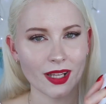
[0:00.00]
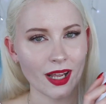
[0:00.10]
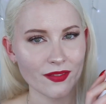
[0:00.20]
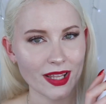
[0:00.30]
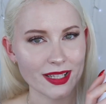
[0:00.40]

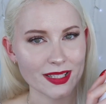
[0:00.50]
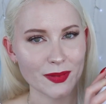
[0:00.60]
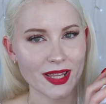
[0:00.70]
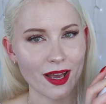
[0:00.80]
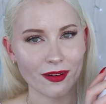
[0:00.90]
kind of like this
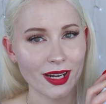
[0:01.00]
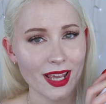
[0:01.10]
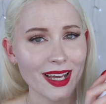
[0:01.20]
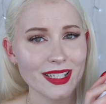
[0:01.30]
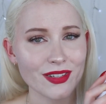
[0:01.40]
without
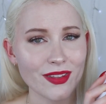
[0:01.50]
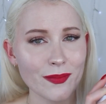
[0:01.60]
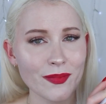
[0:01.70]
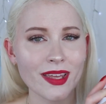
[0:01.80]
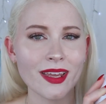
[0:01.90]
any height to them.